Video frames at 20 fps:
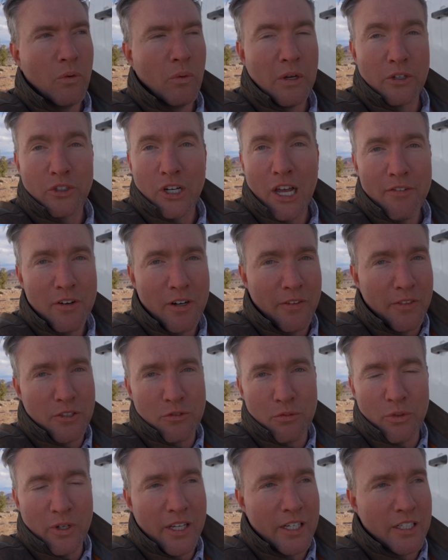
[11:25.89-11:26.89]
We were driving on this
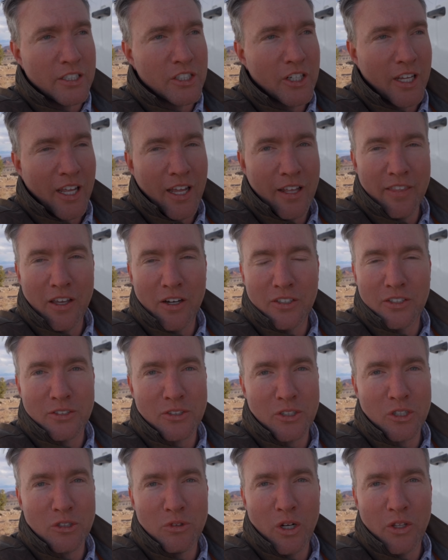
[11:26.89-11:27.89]
ridge and there's this
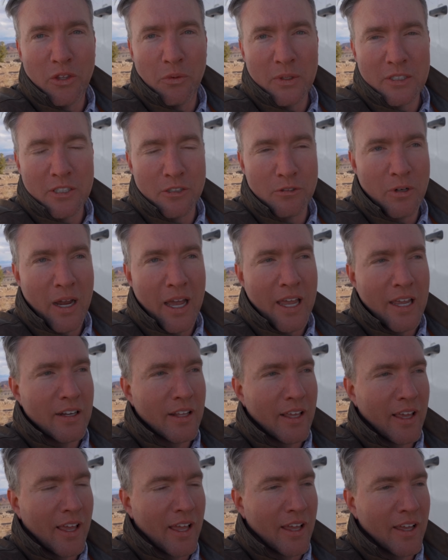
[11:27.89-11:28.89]
little road that went to the right
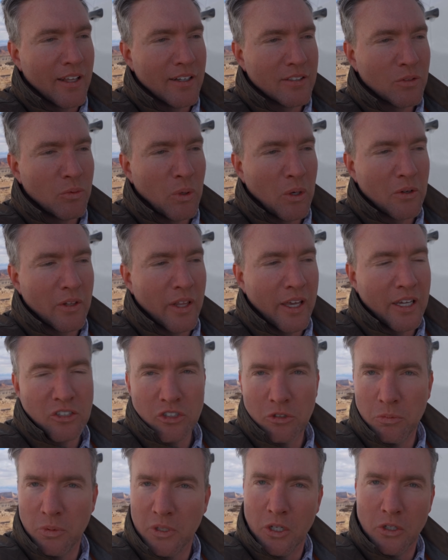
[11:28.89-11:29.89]
and we were like,
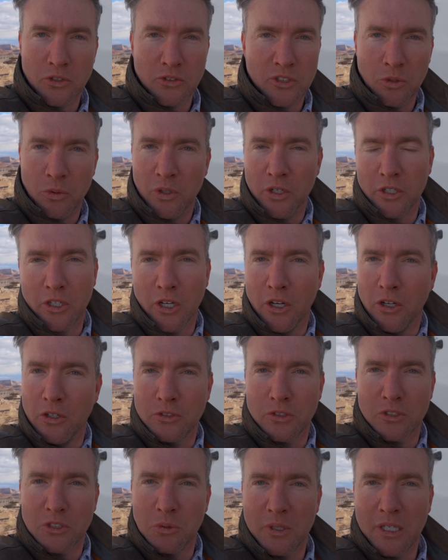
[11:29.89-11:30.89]
should we go see where it goes
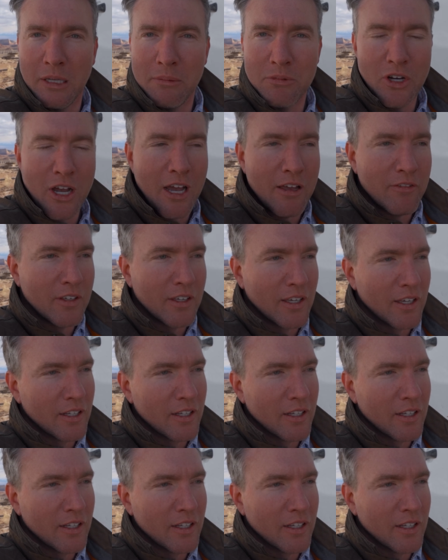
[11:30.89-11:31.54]
or should we keep driving?